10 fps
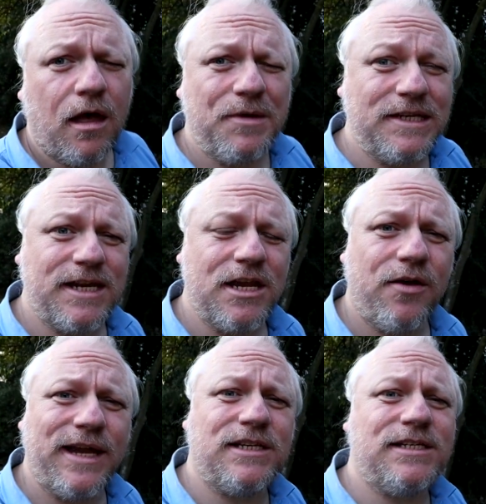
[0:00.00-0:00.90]
I'm
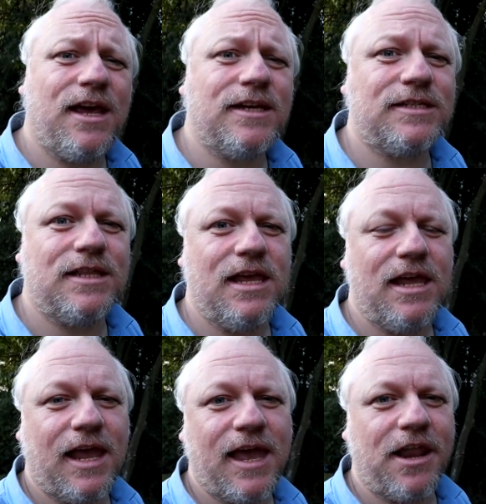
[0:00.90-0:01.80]
continuing to test
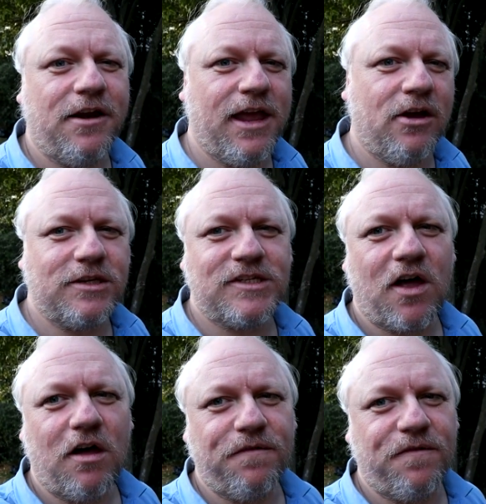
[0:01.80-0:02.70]
the Canon EOS
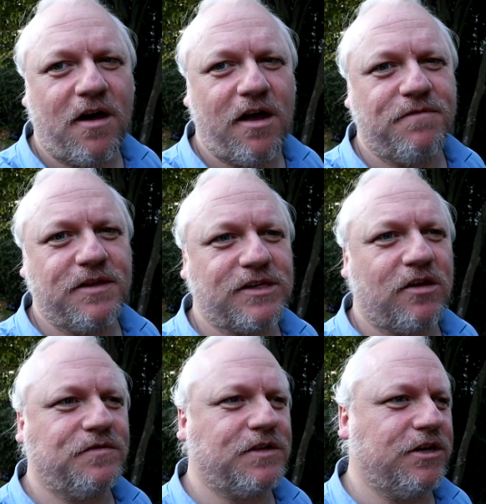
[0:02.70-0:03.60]
R5 this
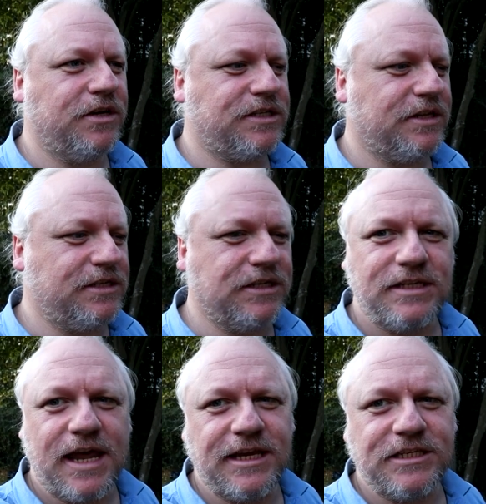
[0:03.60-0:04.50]
afternoon. So this
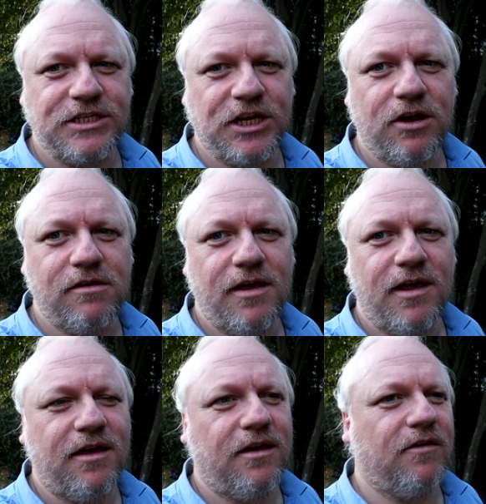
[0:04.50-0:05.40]
is day two
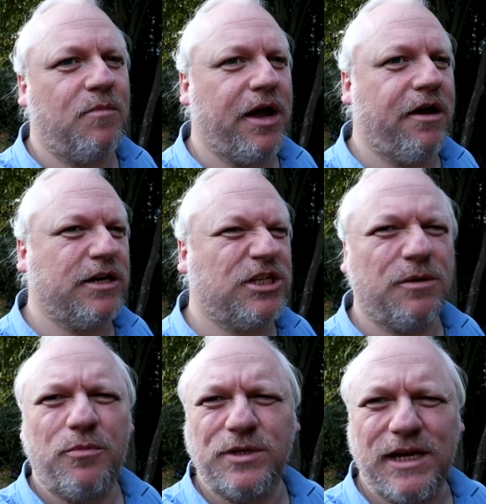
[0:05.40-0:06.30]
of my
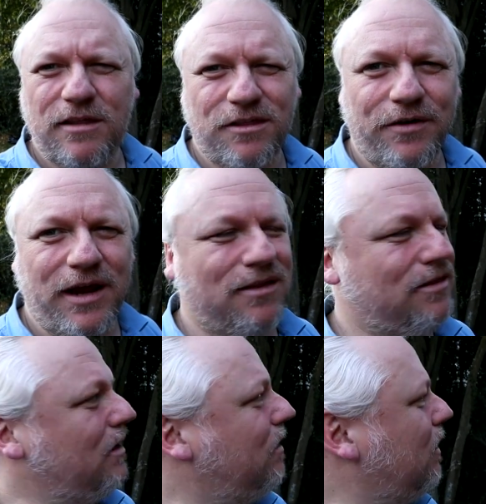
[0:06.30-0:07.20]
ownership, or day three, I
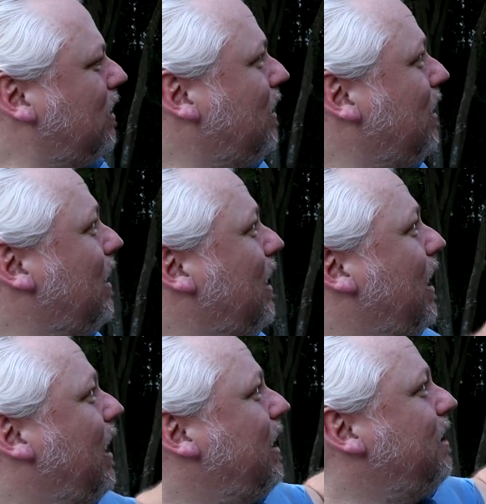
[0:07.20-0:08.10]
think.
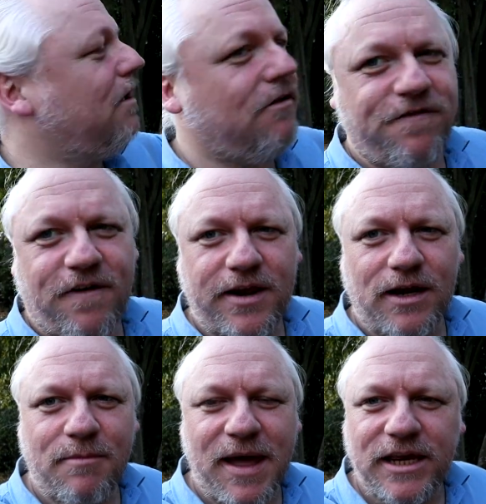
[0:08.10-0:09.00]
And I've
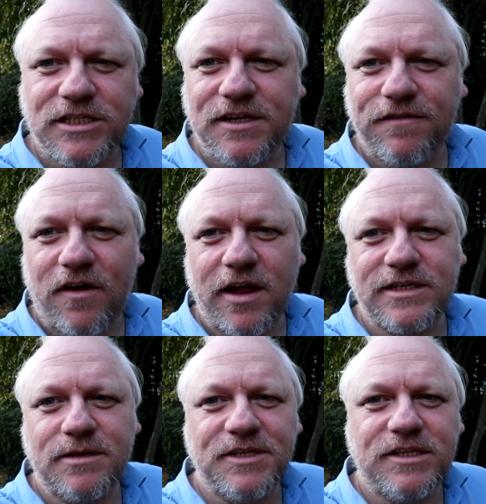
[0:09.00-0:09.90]
finally managed to
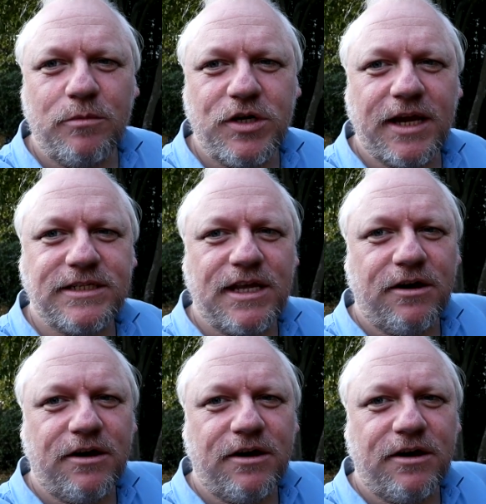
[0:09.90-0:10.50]
find some subjects.